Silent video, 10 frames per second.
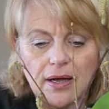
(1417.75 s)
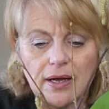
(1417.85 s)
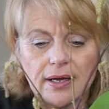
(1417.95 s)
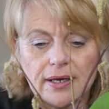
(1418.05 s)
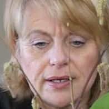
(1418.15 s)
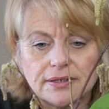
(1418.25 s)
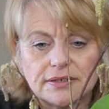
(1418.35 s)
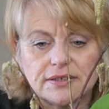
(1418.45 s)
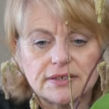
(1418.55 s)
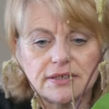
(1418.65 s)

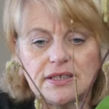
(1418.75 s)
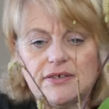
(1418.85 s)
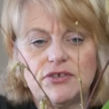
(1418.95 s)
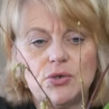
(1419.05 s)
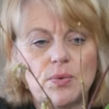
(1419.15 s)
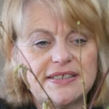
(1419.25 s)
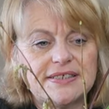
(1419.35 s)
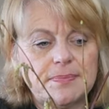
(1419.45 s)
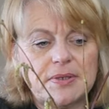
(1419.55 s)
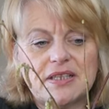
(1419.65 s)
And if you
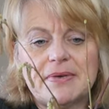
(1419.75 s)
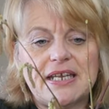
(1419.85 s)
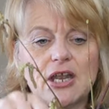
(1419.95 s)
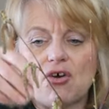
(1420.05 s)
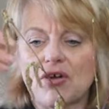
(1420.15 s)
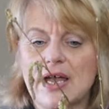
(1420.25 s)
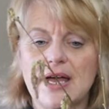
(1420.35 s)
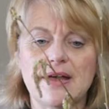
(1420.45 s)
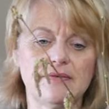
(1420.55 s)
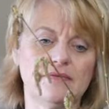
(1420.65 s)
wanted to put them in
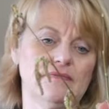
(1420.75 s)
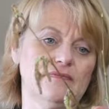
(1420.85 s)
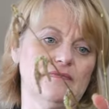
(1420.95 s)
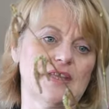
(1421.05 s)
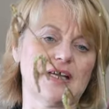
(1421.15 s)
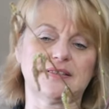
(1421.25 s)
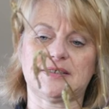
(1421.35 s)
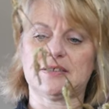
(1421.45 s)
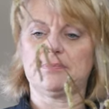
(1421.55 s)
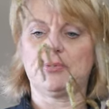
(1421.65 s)
longer,
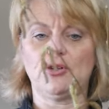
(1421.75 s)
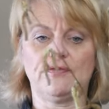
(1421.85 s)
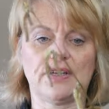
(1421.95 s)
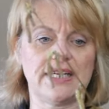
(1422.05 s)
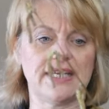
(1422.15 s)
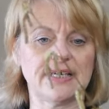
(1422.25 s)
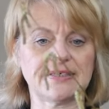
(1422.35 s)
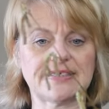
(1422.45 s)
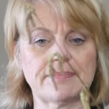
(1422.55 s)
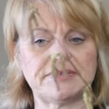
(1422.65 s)
that's perfectly
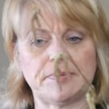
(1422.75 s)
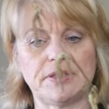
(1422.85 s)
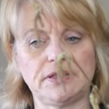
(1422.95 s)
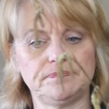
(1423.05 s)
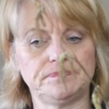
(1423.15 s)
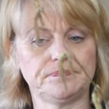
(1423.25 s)
acceptable.